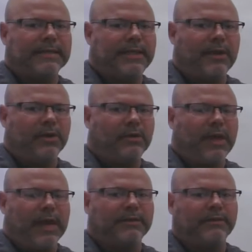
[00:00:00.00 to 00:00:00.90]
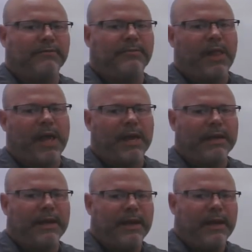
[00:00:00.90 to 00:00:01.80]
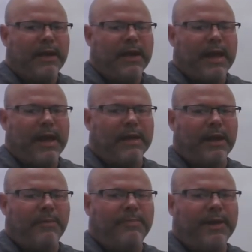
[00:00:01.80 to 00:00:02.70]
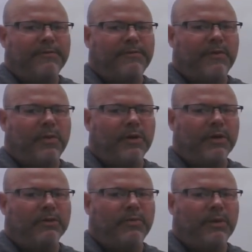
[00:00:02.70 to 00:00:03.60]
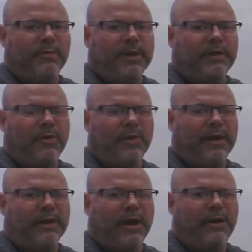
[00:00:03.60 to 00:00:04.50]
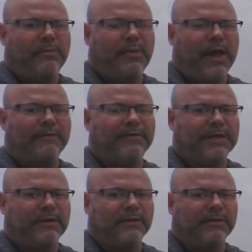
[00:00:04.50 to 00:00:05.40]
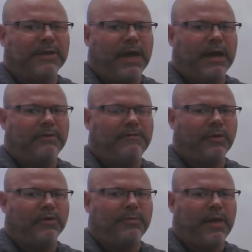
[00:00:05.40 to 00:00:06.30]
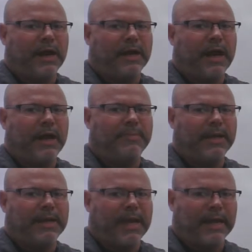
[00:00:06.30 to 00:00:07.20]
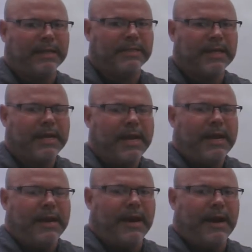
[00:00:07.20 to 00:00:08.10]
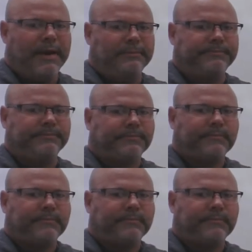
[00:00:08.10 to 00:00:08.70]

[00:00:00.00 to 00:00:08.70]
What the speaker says: is their elective block. And on B4, we'll be doing life skills on fourth block on B days. Um,